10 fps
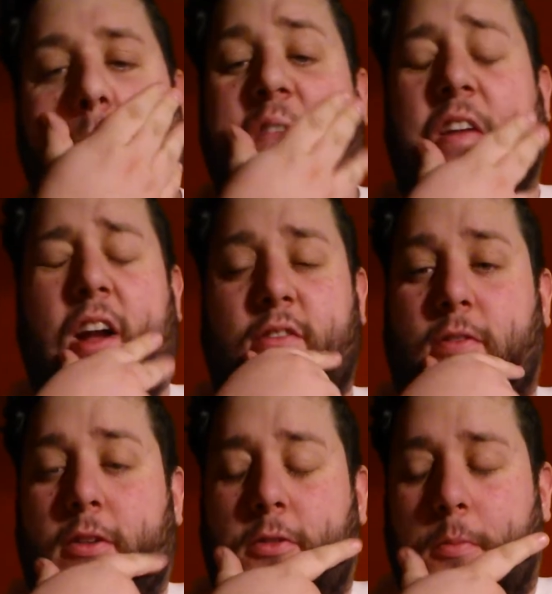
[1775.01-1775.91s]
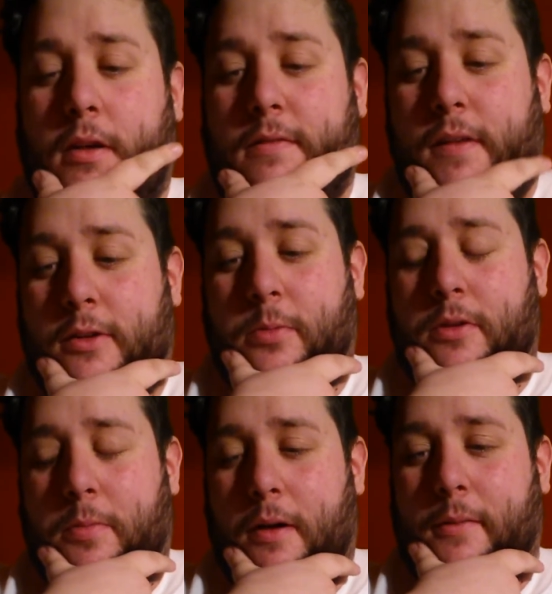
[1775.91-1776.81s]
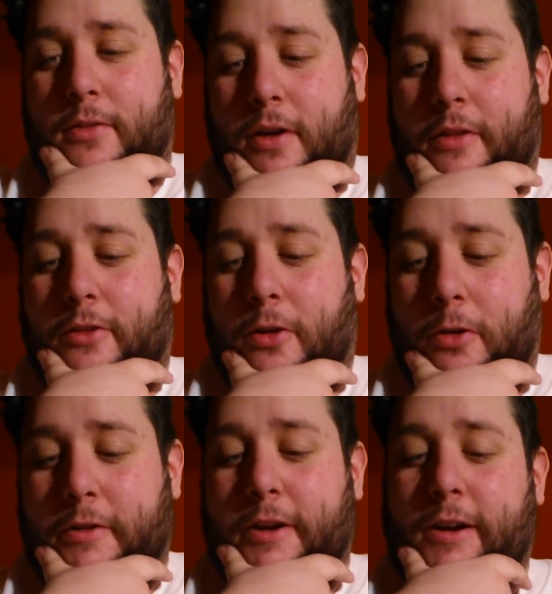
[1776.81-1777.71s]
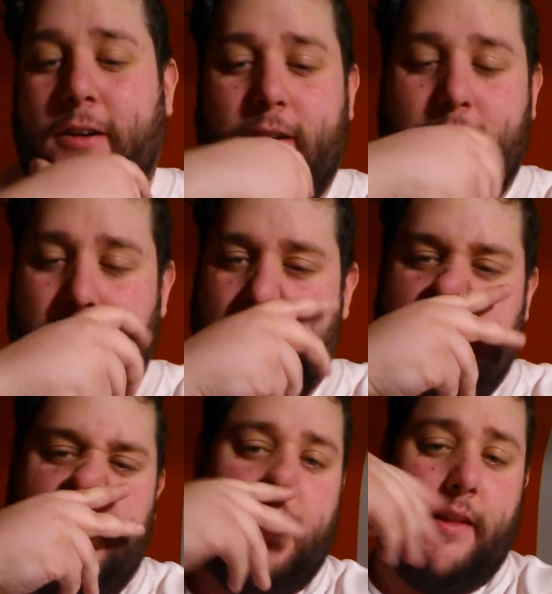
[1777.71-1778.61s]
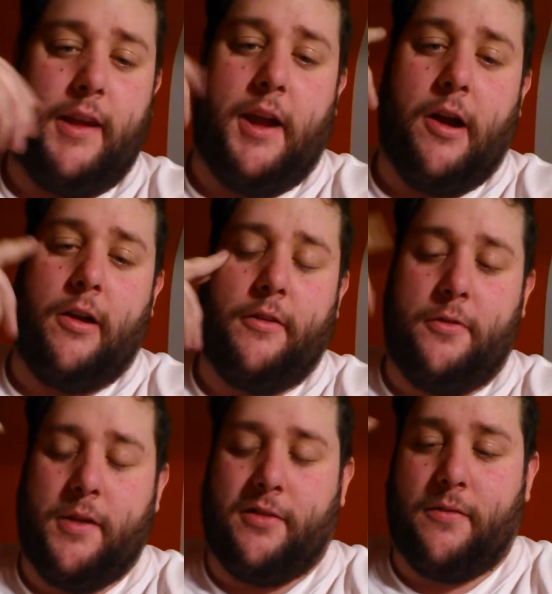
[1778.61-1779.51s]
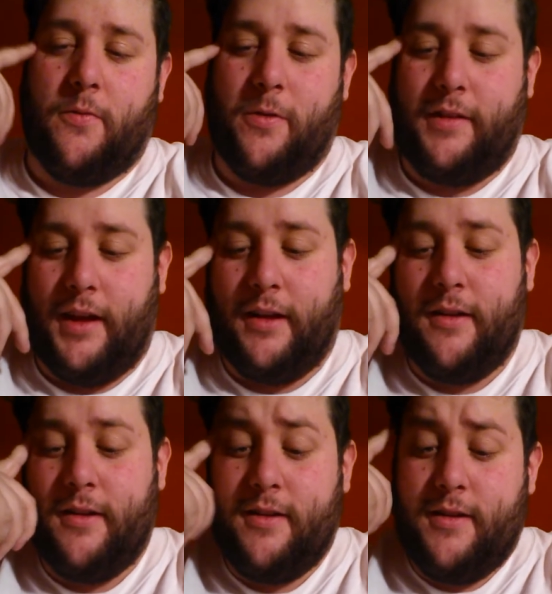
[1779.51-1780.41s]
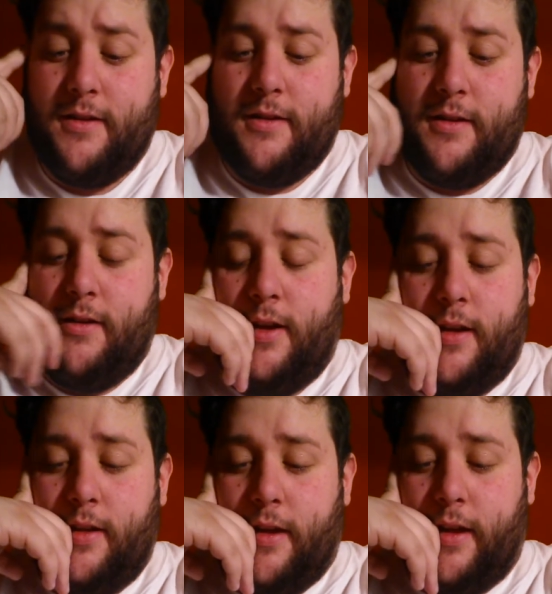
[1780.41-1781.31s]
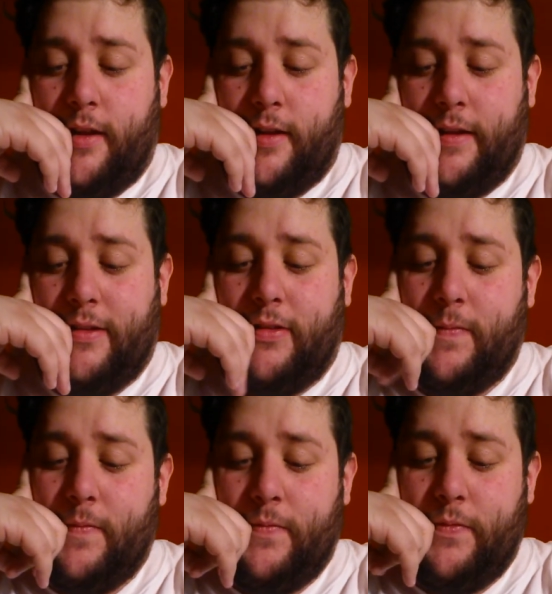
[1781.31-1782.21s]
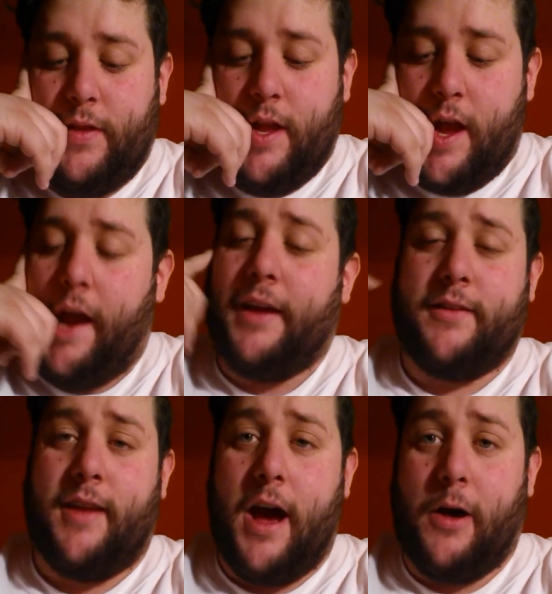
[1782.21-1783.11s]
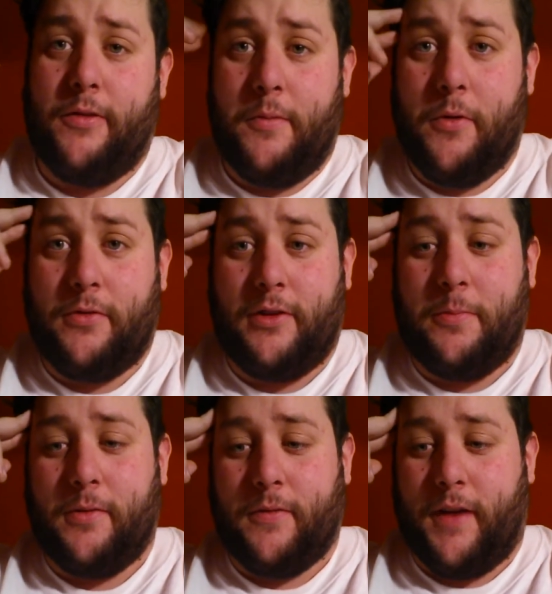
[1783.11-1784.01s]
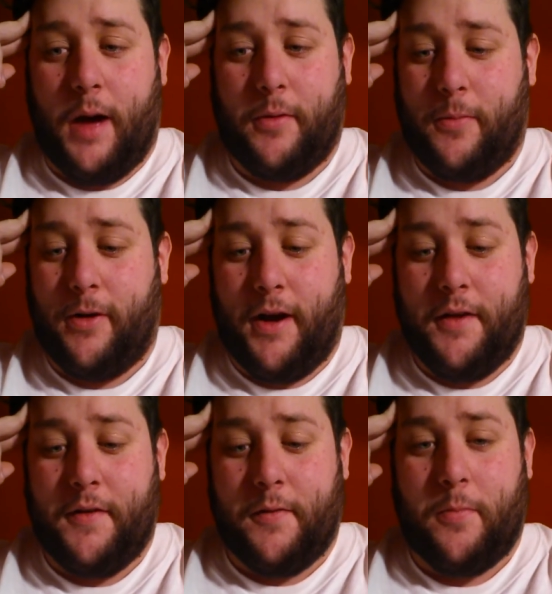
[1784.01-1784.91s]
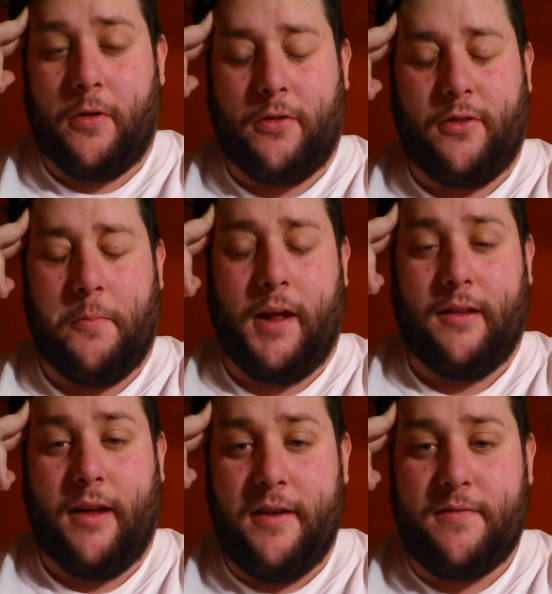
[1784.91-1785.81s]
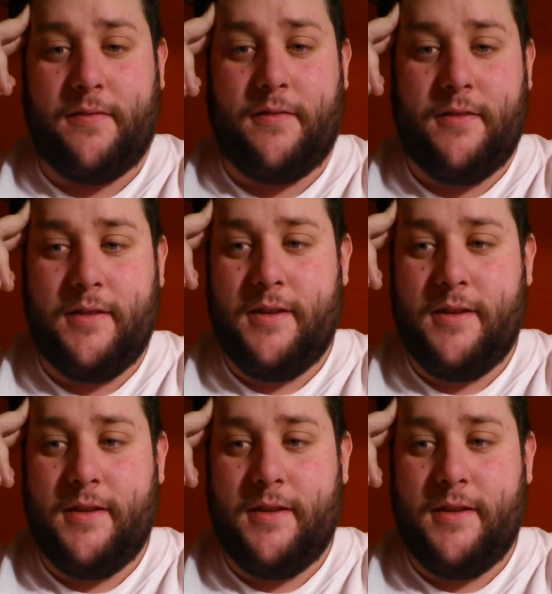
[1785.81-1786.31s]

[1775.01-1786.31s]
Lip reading: If you guys are friends with me on Facebook, you probably saw this earlier in the year, in 2014. It is hands down the most expensive comic book I've ever purchased in my life.